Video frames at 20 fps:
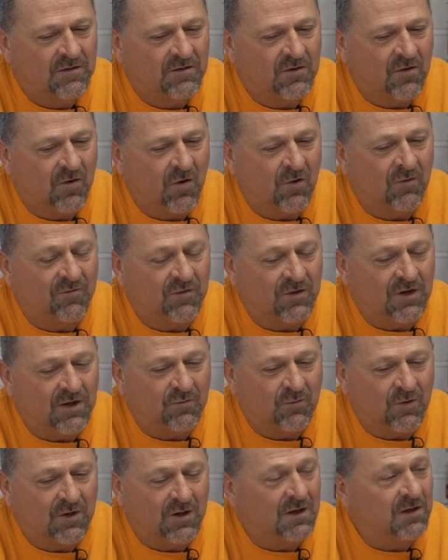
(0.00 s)
Hopefully
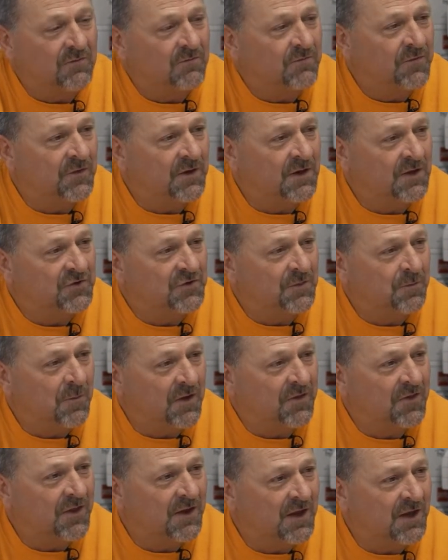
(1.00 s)
we finish a
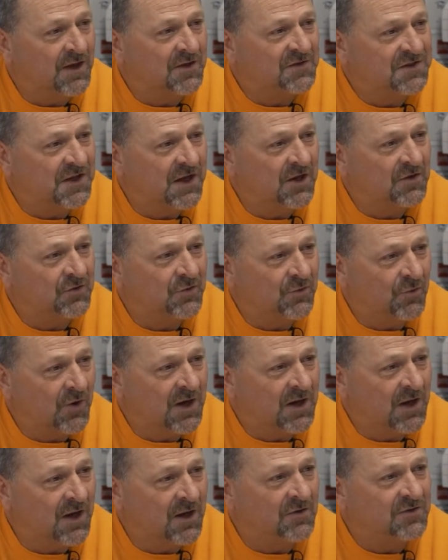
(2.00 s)
month ahead of schedule.
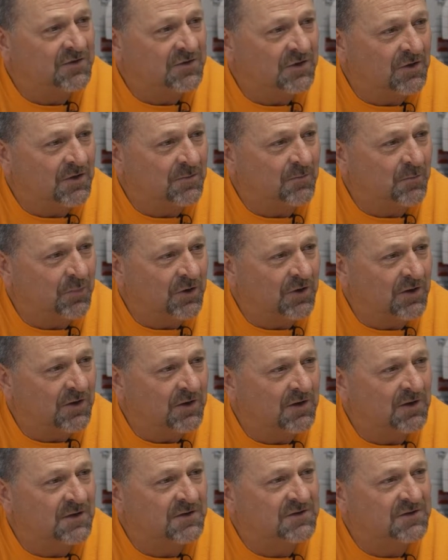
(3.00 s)
Right now it's looking pretty good.